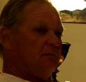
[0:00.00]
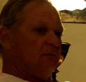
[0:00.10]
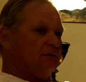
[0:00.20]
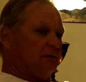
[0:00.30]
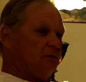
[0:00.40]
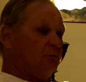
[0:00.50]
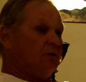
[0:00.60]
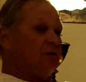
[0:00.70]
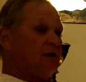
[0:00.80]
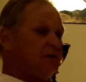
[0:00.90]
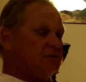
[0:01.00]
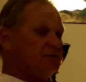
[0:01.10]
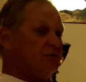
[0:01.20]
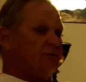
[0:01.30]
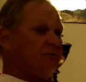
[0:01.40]
that the Lord
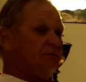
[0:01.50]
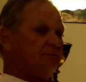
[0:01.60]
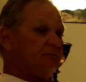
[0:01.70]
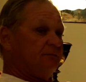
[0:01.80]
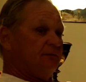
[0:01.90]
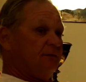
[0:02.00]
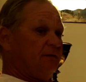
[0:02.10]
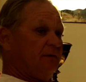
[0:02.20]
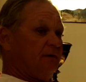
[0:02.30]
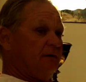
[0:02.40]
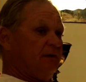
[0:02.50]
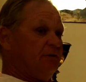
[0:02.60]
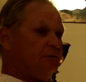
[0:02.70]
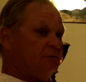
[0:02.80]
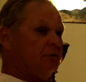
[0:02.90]
touched you
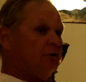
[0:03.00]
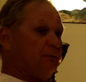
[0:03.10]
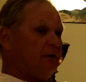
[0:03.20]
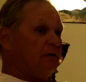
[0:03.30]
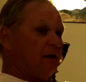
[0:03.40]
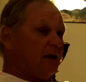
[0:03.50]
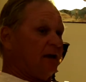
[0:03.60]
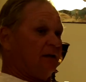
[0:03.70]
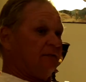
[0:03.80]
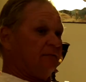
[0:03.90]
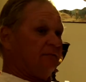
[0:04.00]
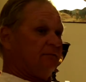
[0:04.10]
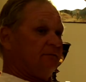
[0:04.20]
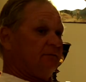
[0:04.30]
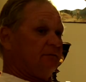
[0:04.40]
and you're going to be okay.
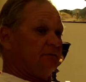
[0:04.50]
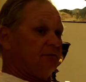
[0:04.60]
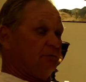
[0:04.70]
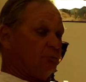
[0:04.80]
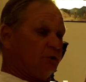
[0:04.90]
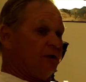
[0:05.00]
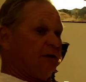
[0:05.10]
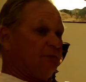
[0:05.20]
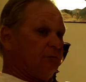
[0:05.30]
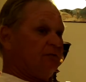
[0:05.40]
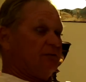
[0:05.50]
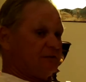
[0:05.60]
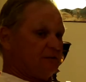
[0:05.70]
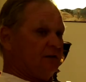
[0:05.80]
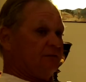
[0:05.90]
So we're going to get rid of this
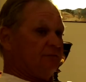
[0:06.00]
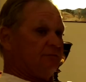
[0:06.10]
stuff.